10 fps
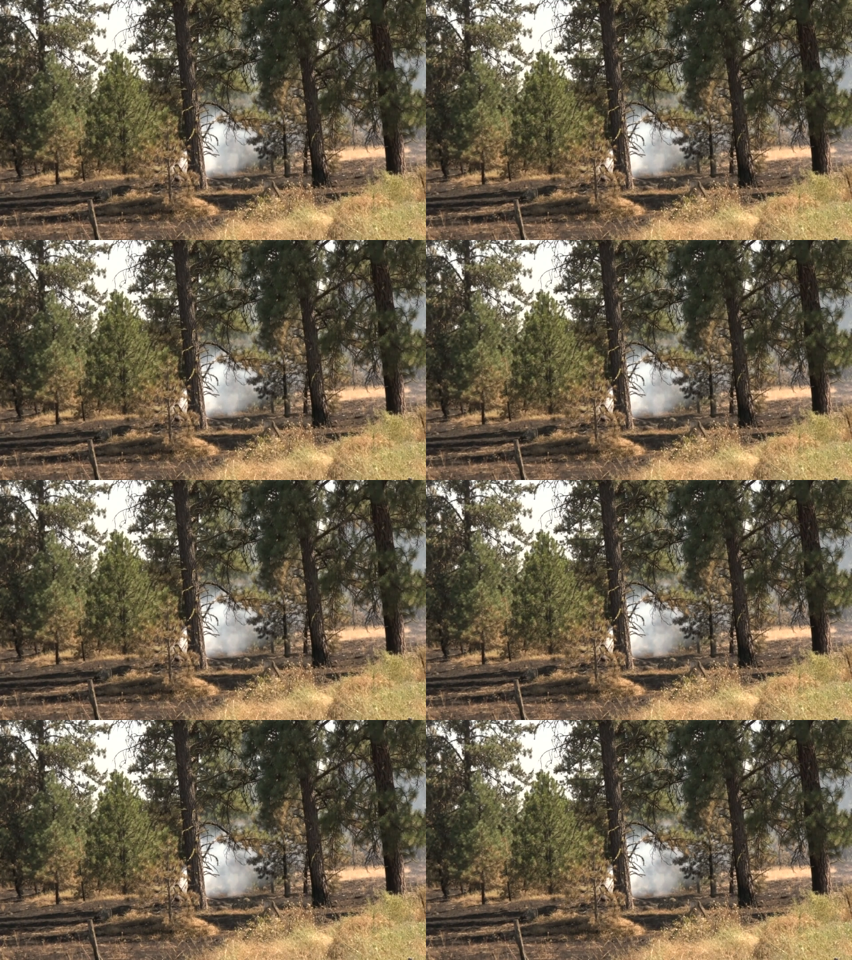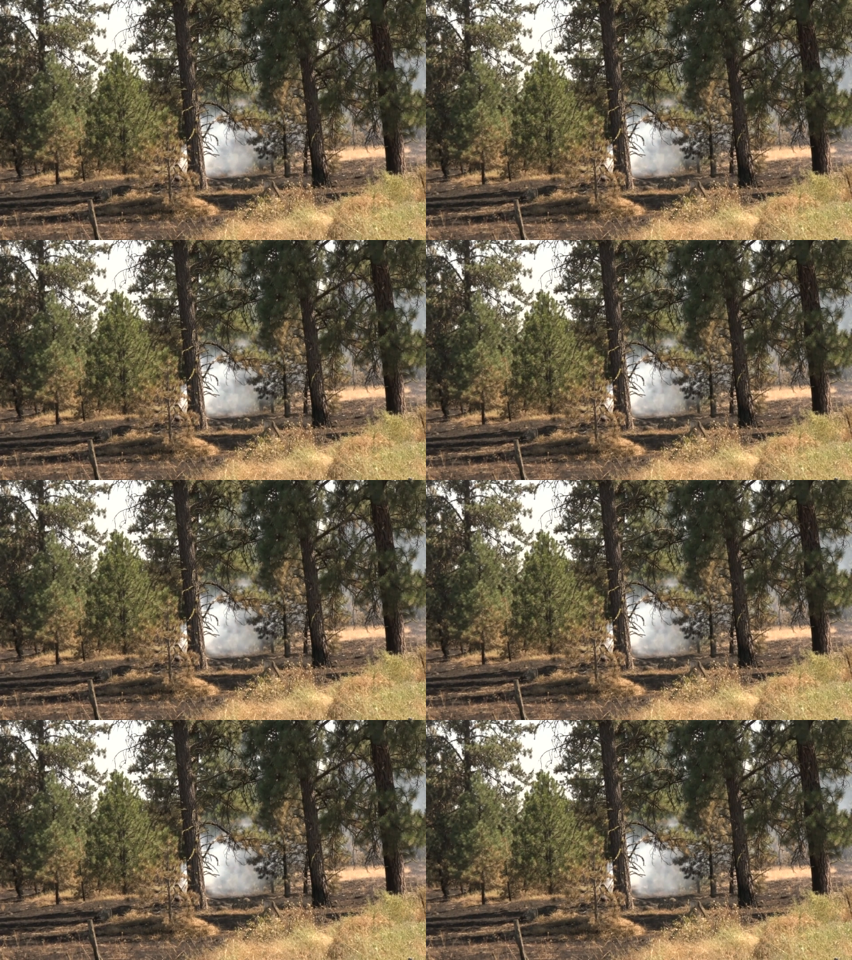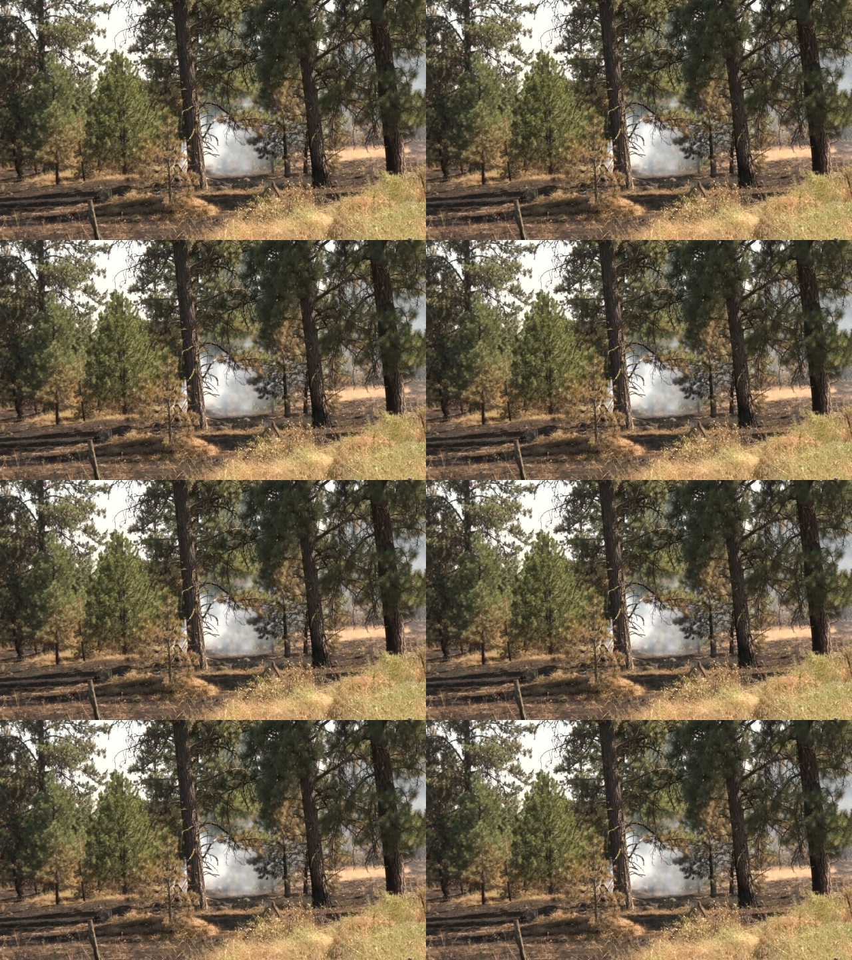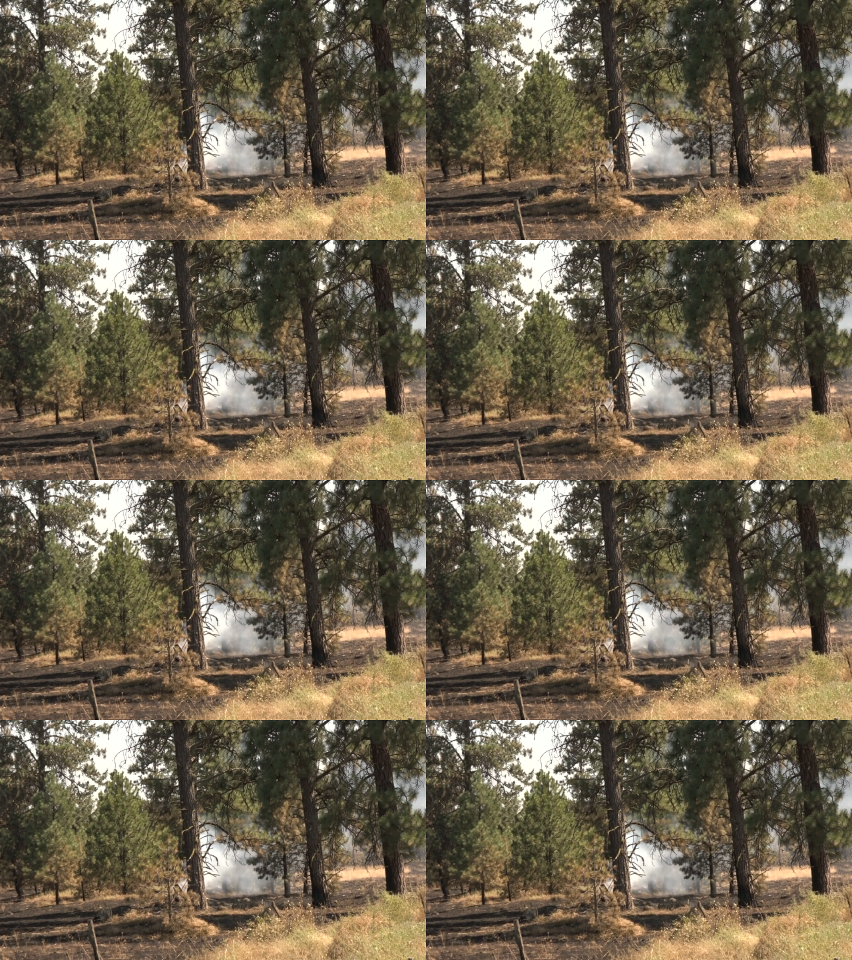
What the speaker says: (no speaker visible)